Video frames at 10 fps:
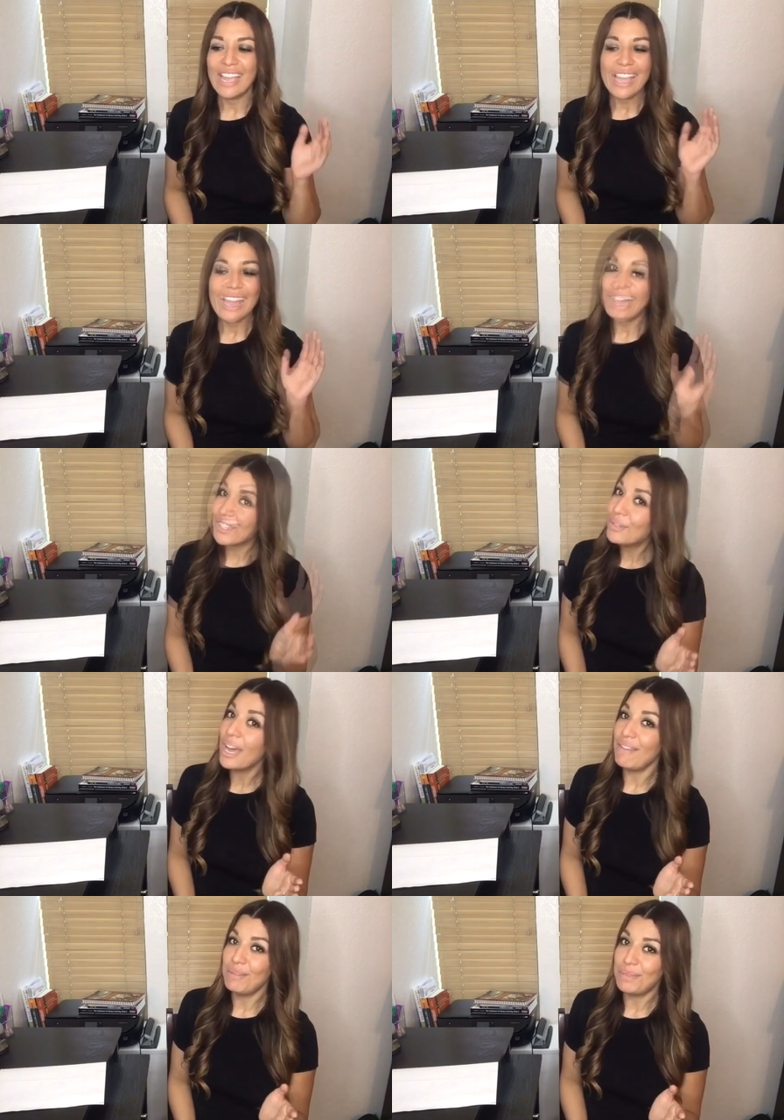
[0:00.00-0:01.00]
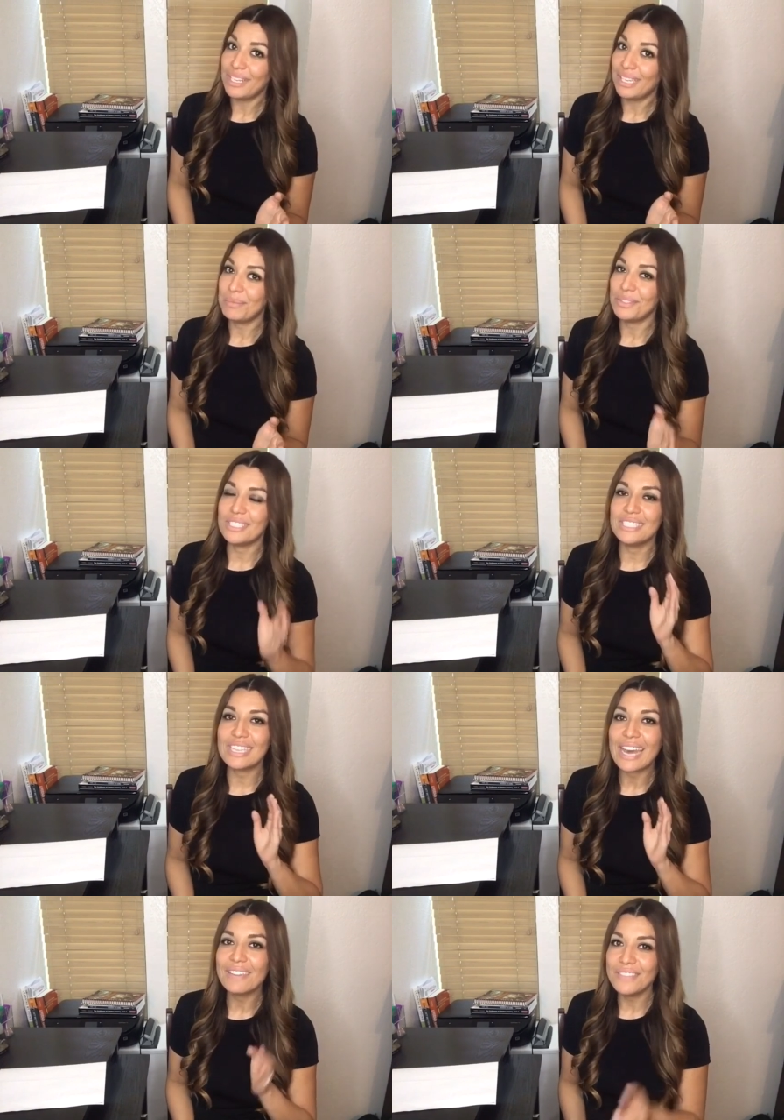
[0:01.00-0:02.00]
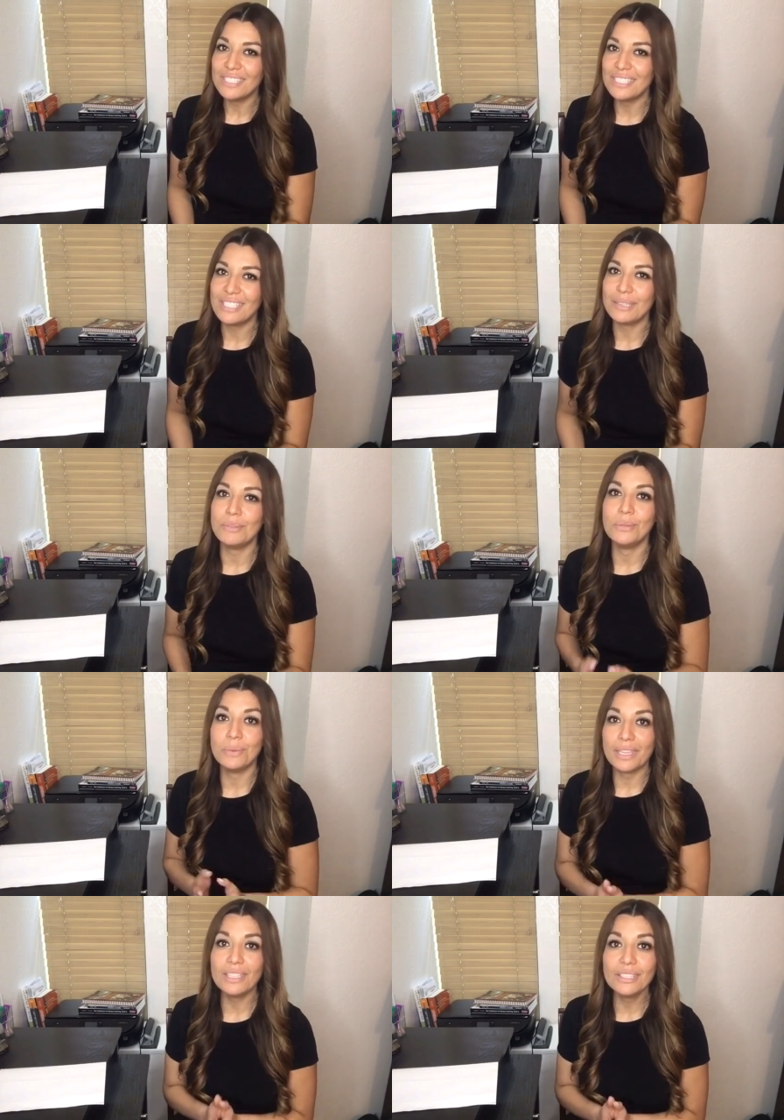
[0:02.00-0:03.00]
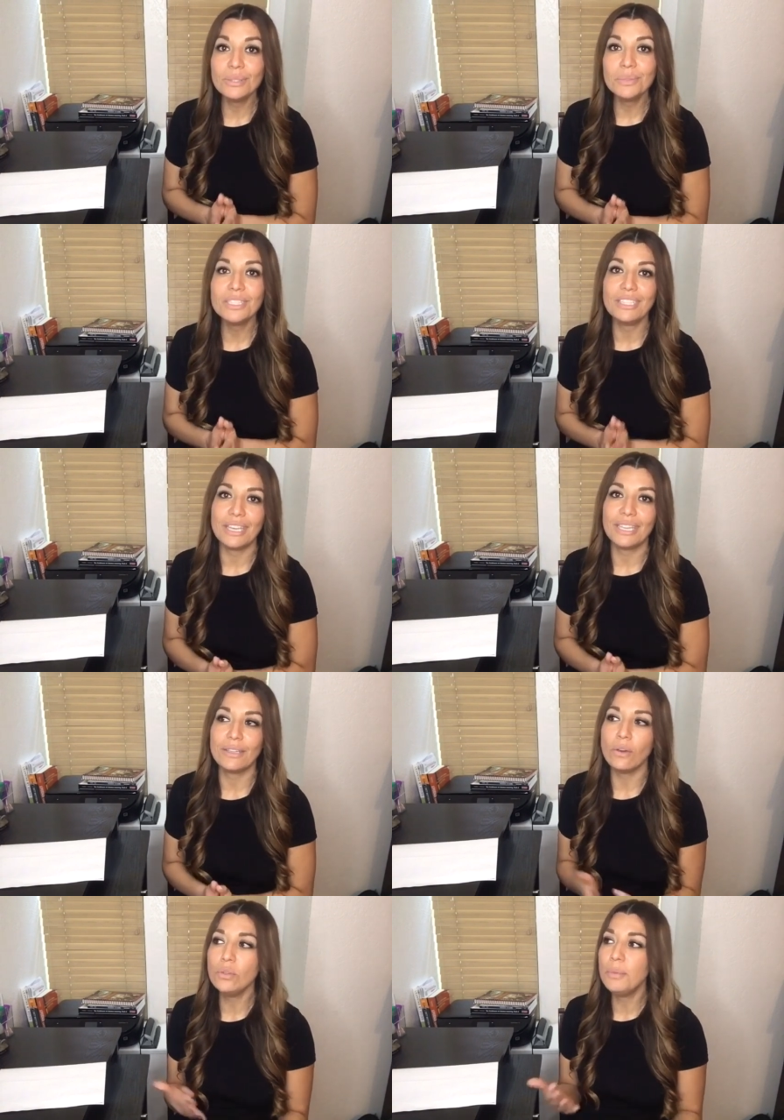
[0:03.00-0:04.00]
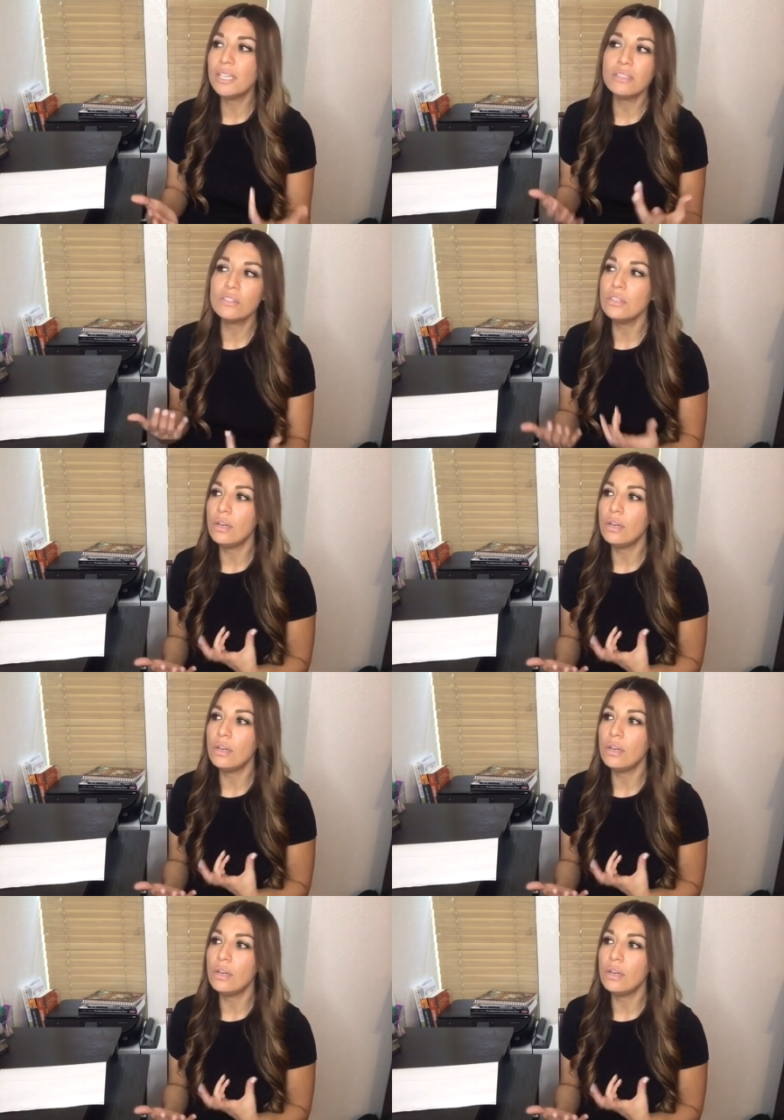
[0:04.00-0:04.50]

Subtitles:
If you haven't been able to dive into them the way that you would like, because